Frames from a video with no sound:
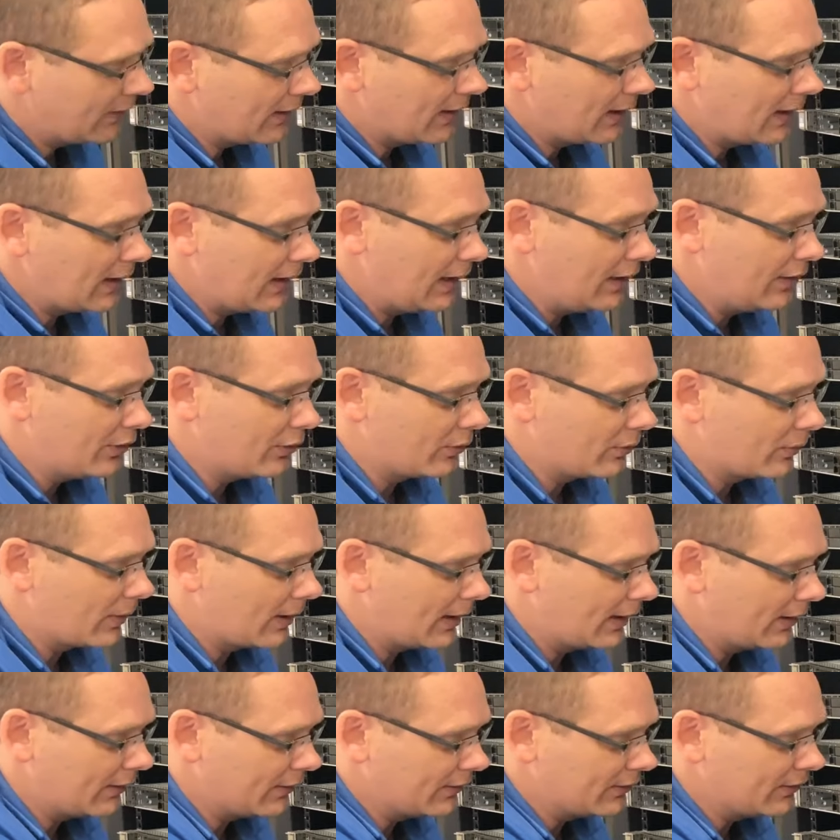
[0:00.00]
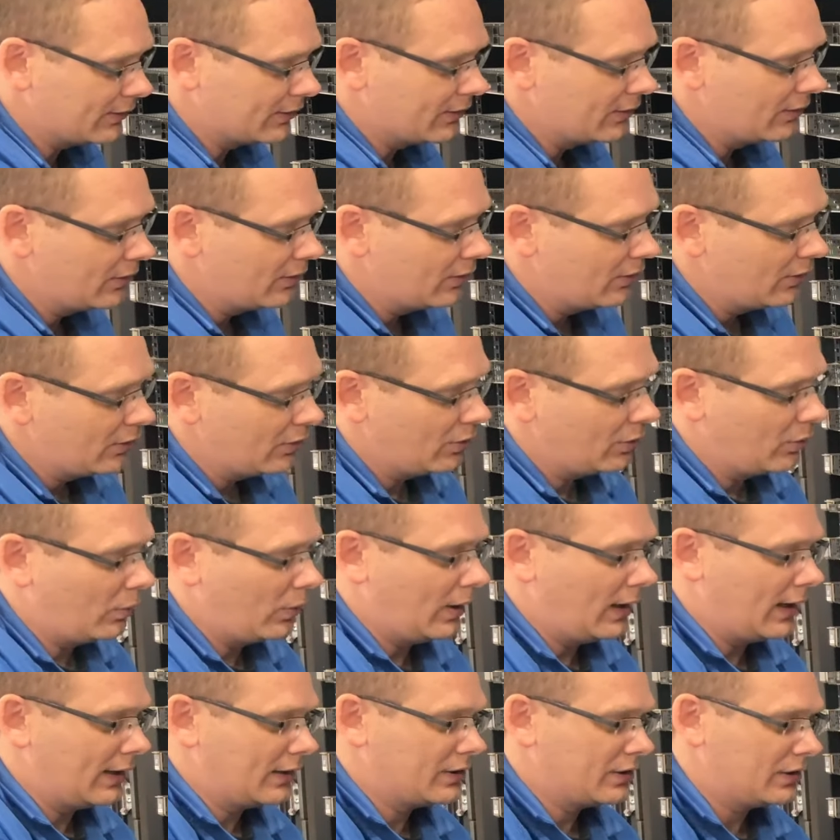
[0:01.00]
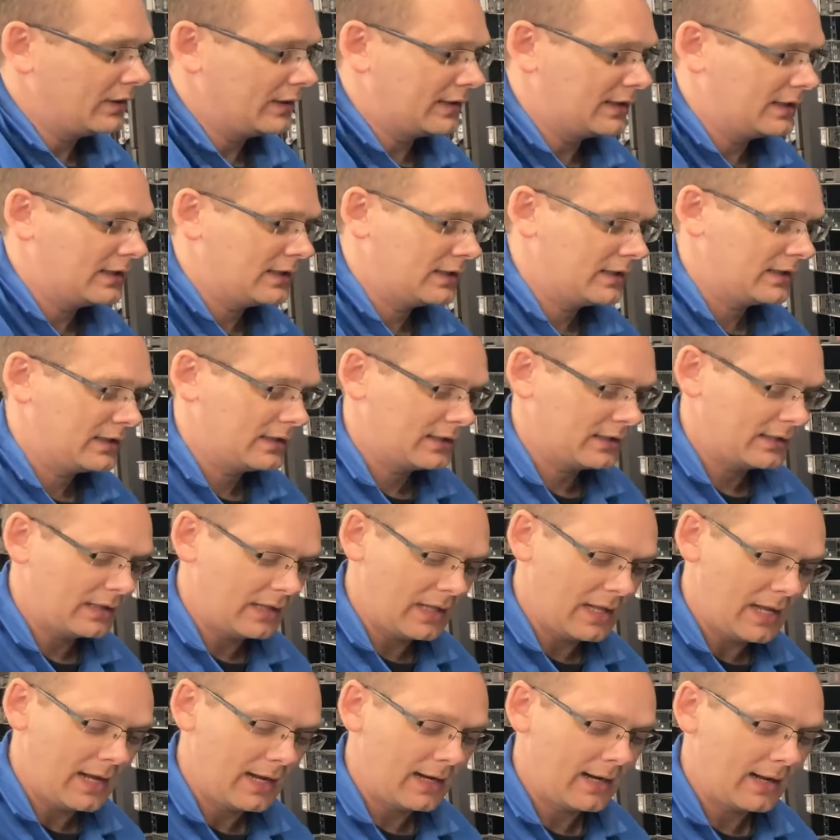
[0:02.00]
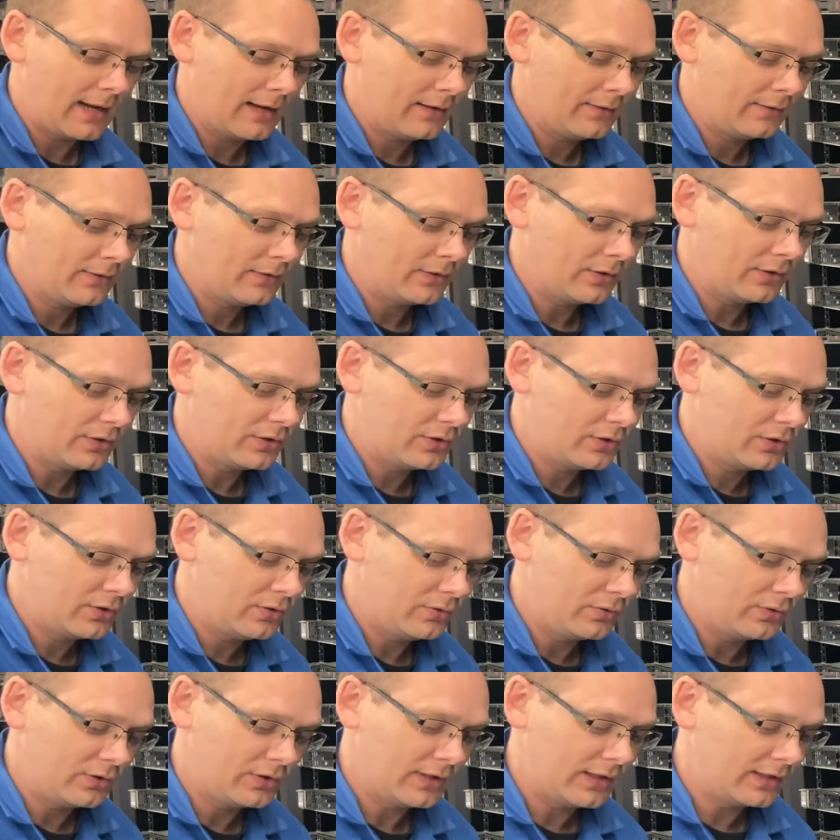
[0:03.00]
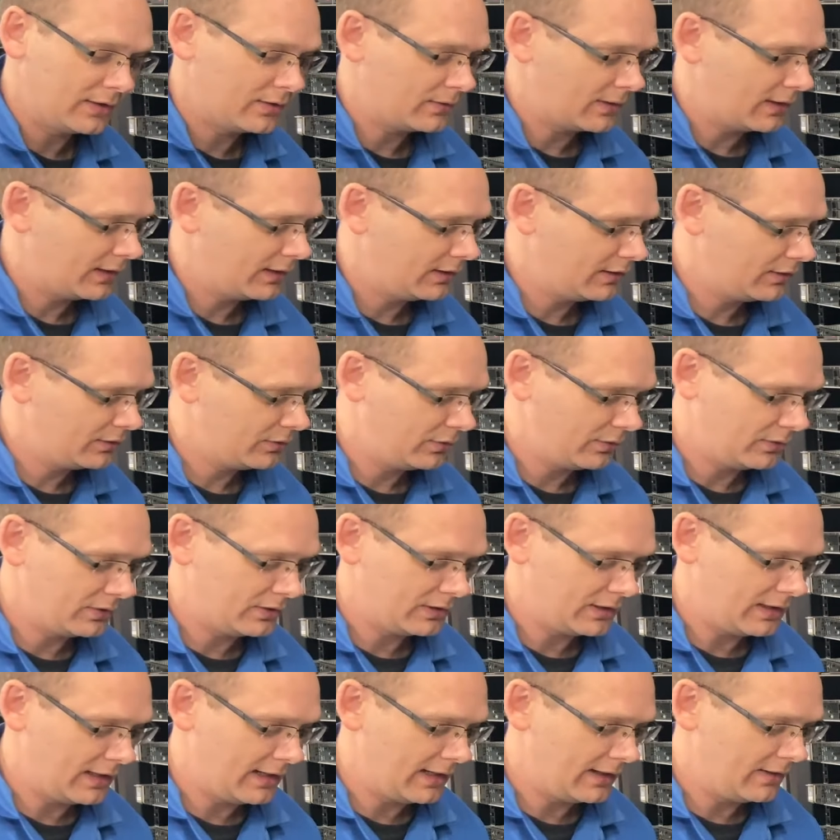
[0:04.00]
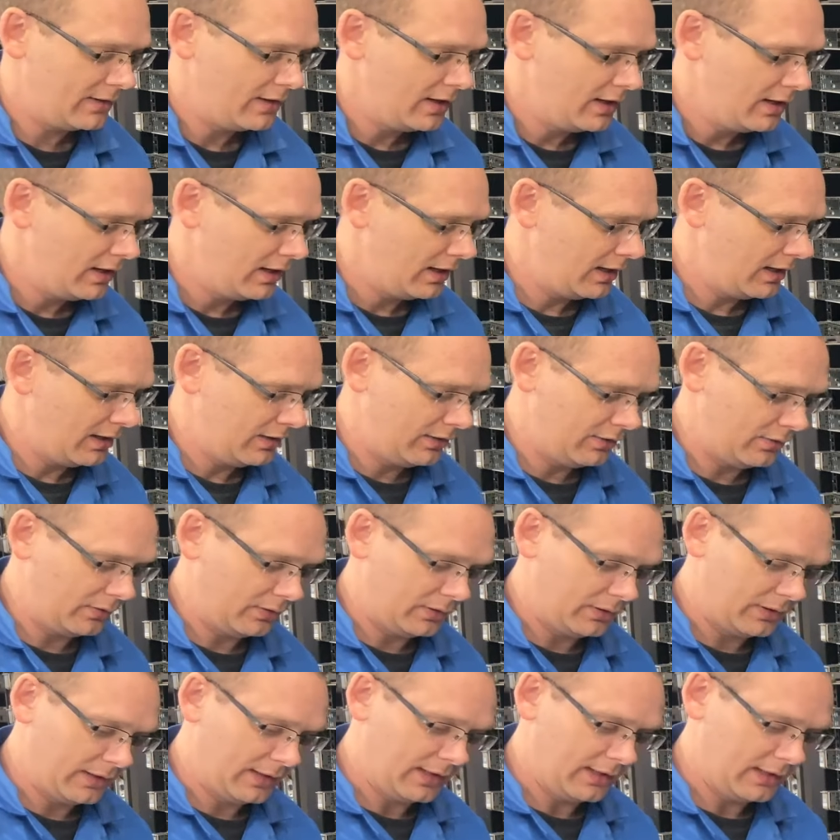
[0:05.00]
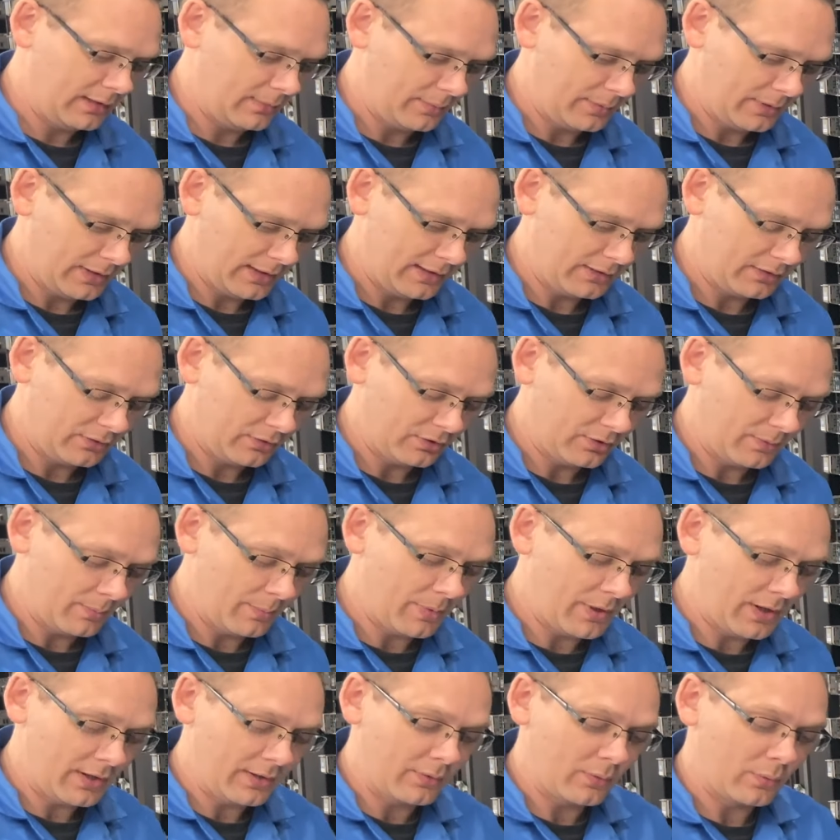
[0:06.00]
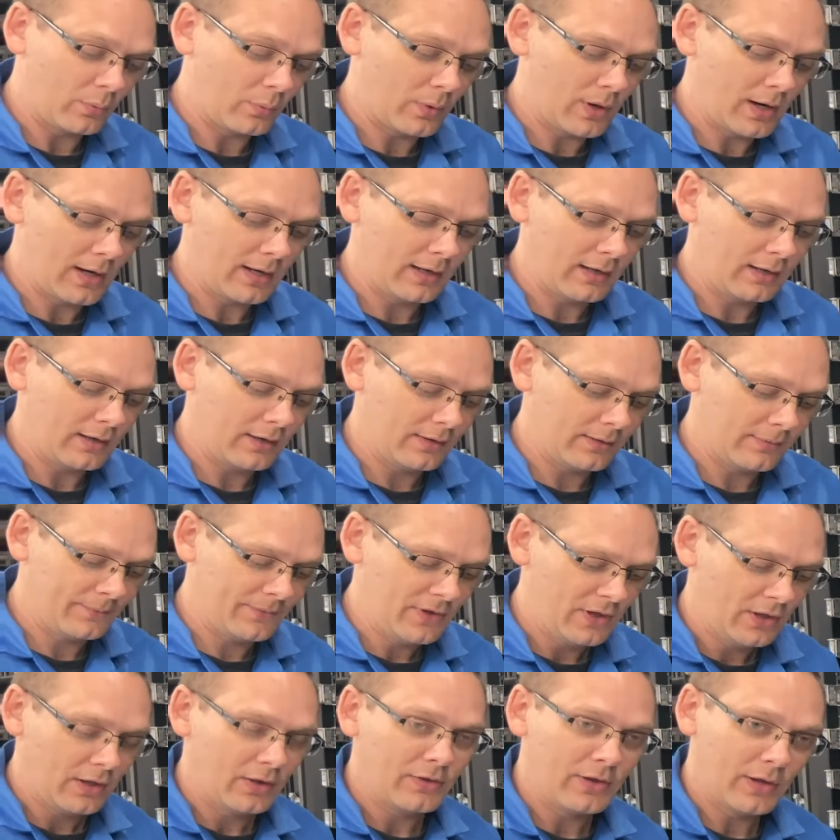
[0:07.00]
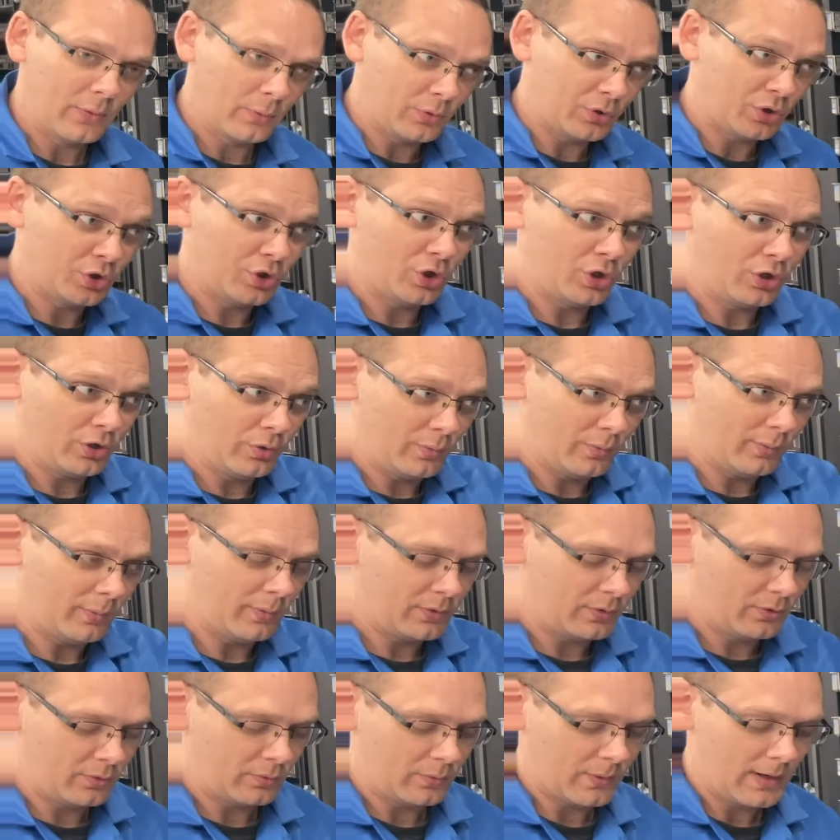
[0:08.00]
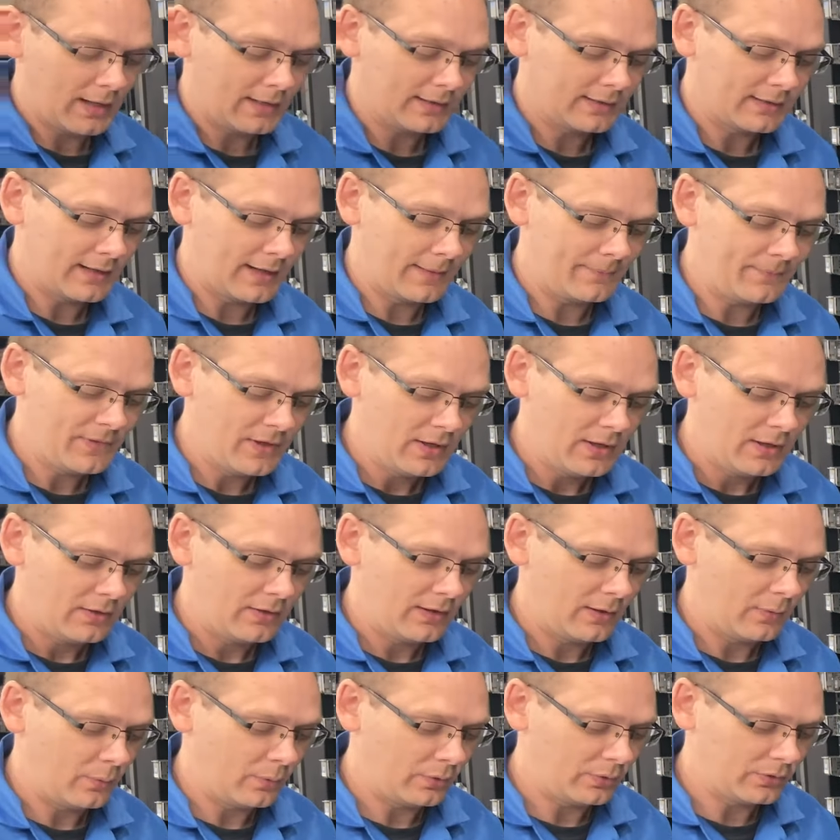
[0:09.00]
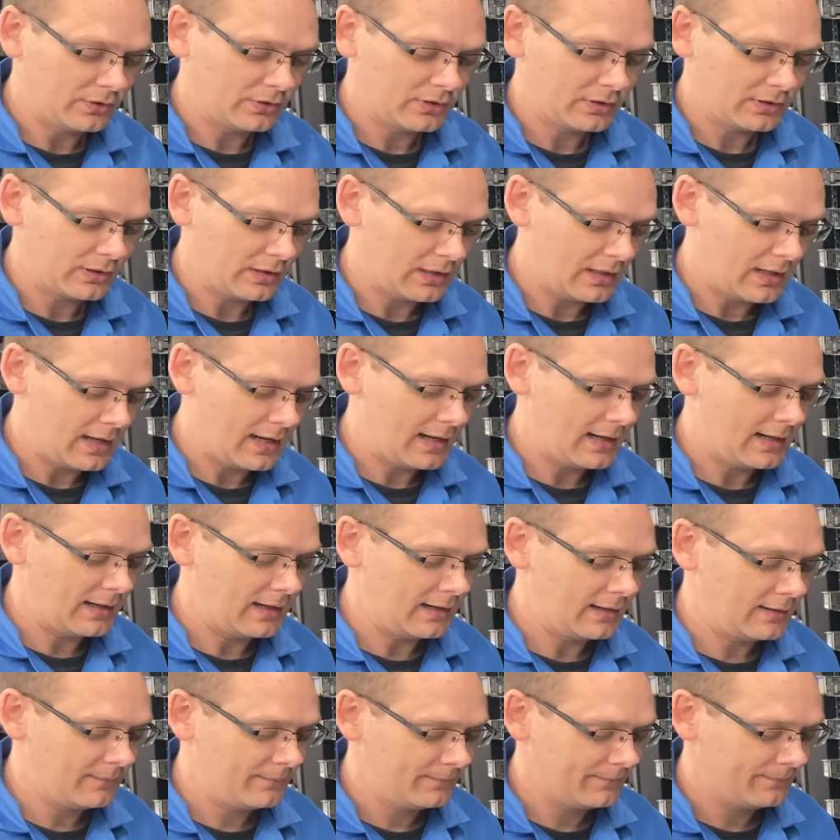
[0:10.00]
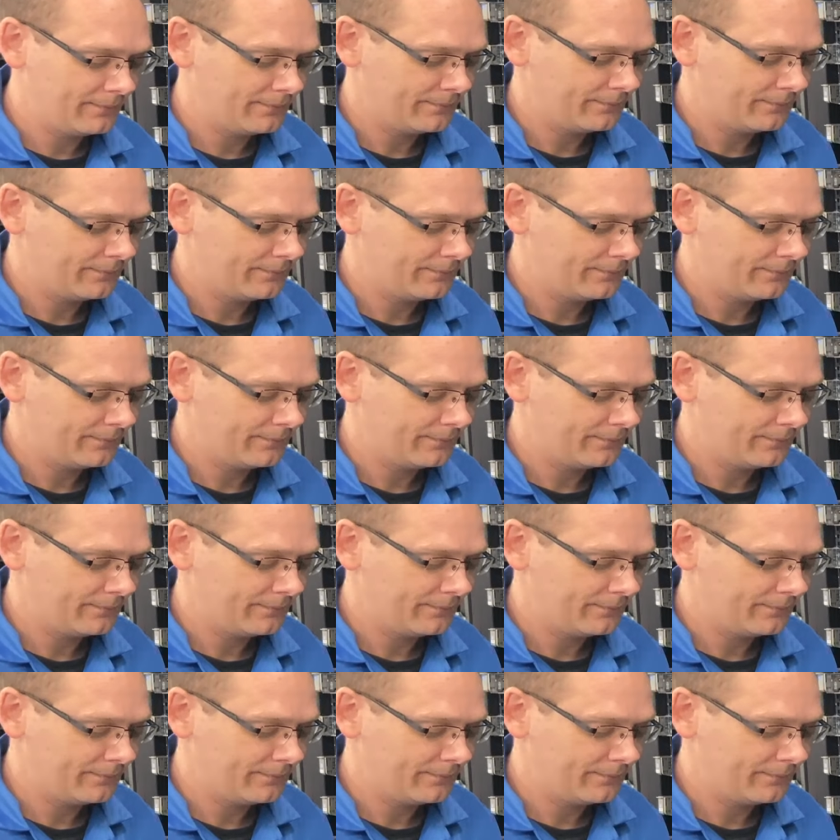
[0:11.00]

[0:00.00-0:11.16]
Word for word: the inner rails will actually slide out, and there's two sets right here, so it'll slide out, and then it'll click into place. And there's a button right here that will show you when we do the right side that will slide in